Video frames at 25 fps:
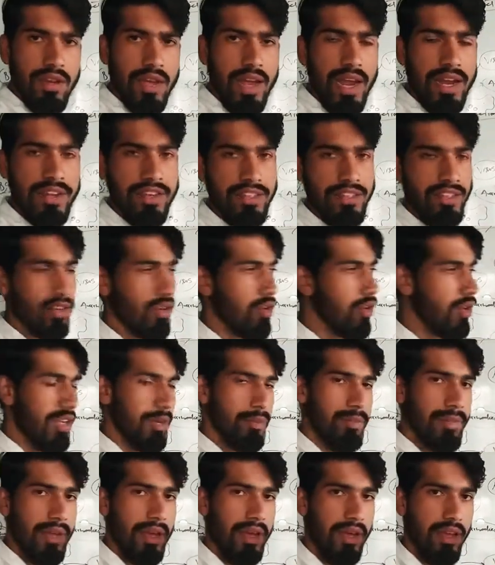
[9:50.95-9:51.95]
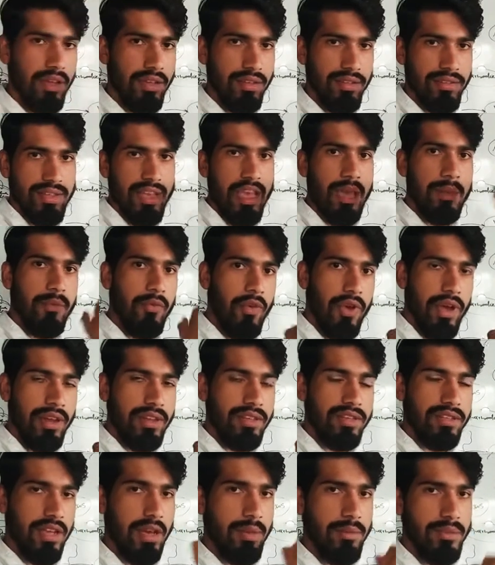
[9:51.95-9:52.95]
or if the same virus comes
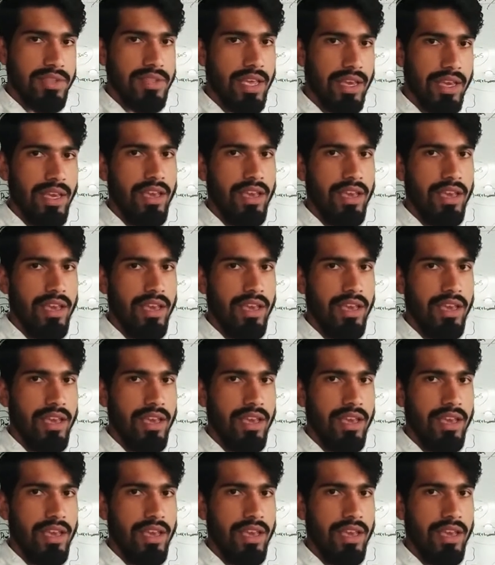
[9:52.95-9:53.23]
again